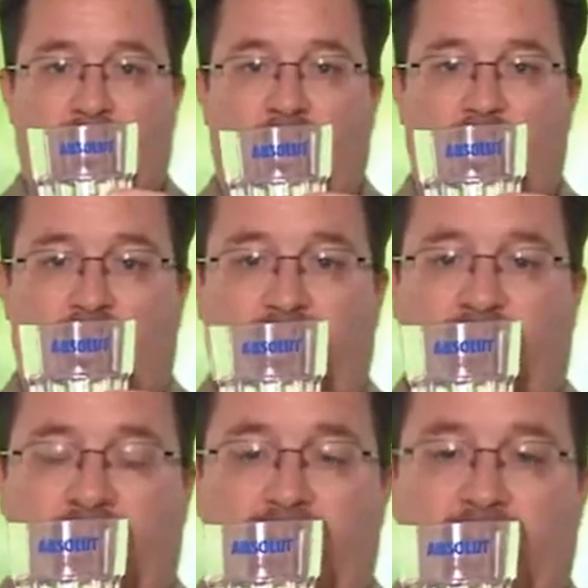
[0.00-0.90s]
logo on the
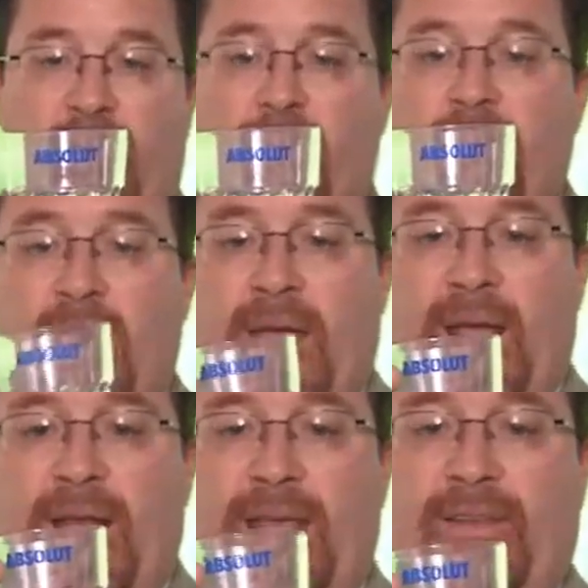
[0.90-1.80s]
front there,
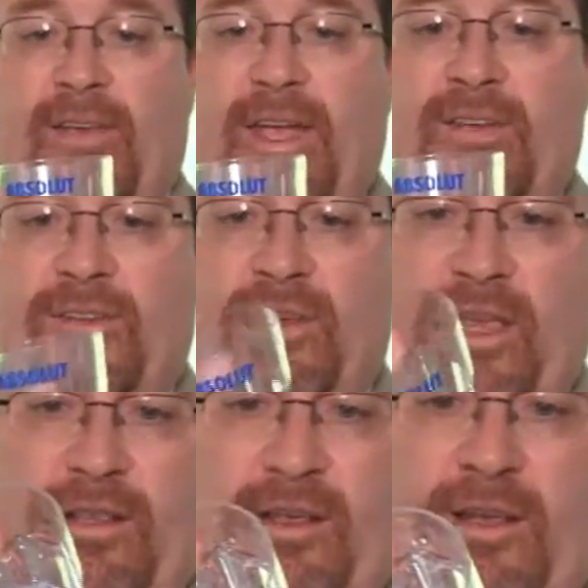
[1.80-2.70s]
and it's actually a